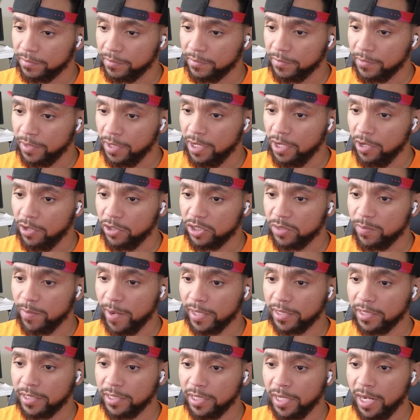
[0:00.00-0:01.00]
He gonna smack
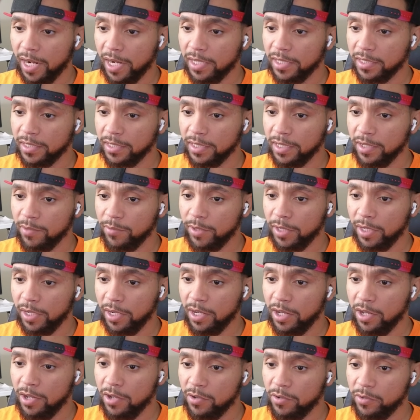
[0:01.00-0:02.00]
the shit out of his son when he get
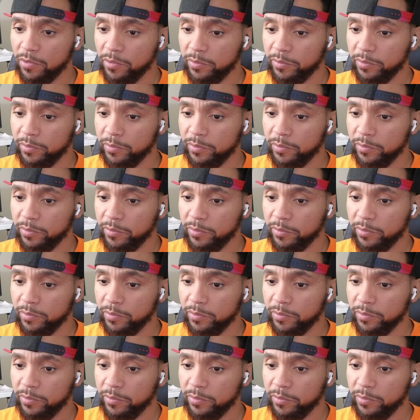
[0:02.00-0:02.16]
home.